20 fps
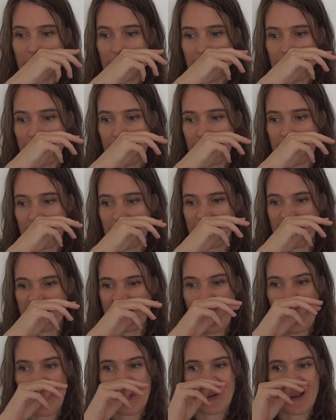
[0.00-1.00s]

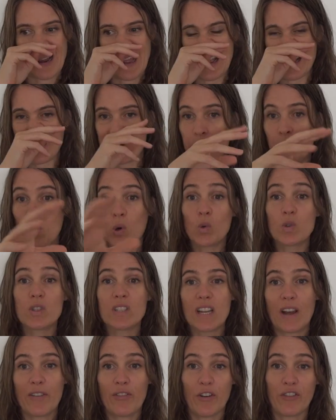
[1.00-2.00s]
They would like pull
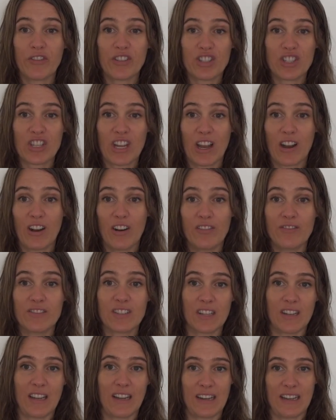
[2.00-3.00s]
stuff off the
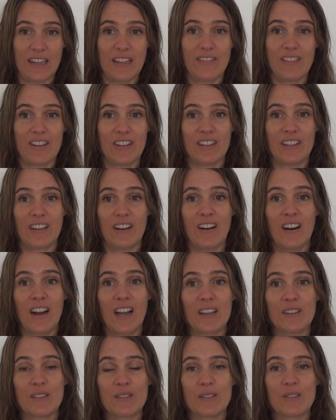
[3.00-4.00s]
shelves and like leave it in the
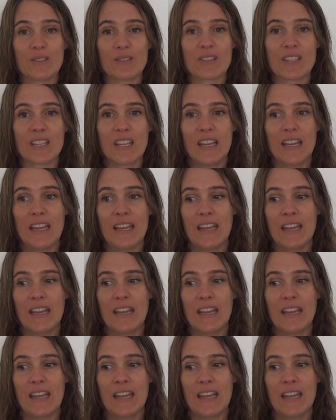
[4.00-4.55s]
aisles.